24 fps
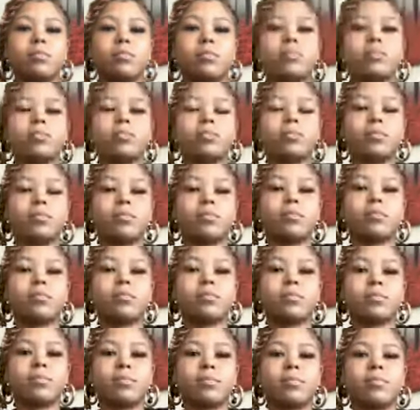
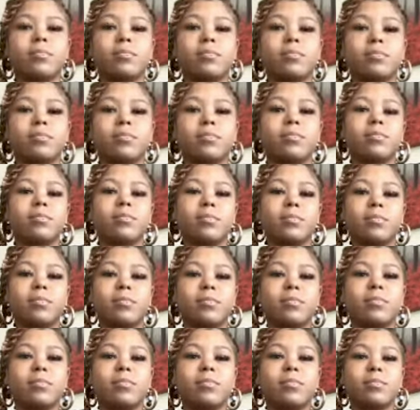
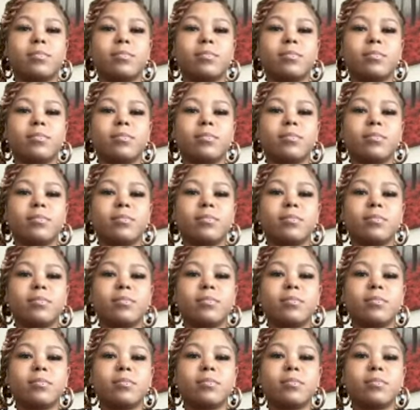
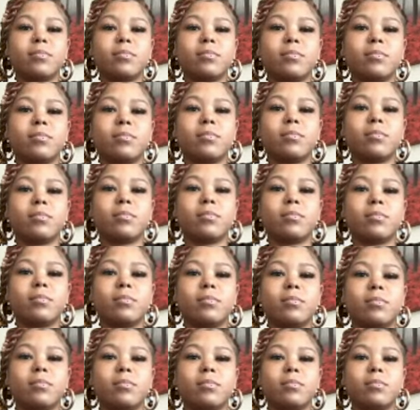
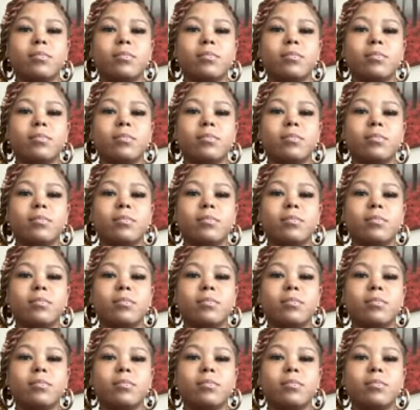No words are spoken by the person on screen.